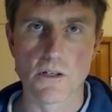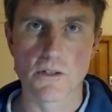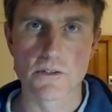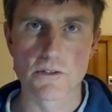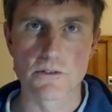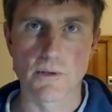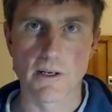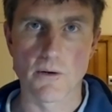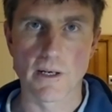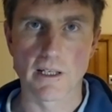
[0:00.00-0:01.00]

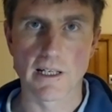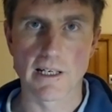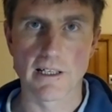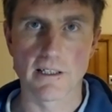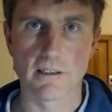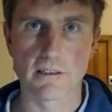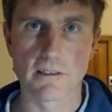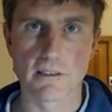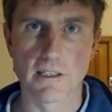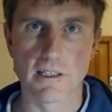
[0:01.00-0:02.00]
surrendering,
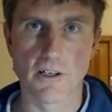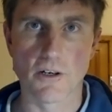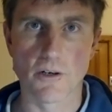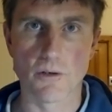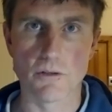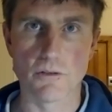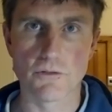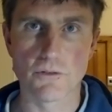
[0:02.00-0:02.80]
letting go of